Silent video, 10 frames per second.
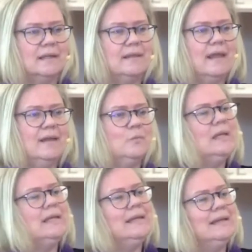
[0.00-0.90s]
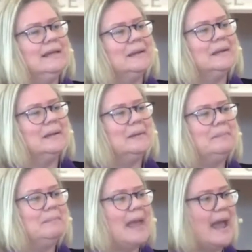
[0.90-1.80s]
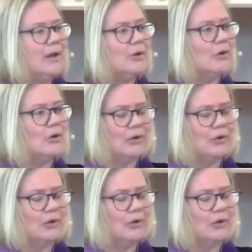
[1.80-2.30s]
that we matter,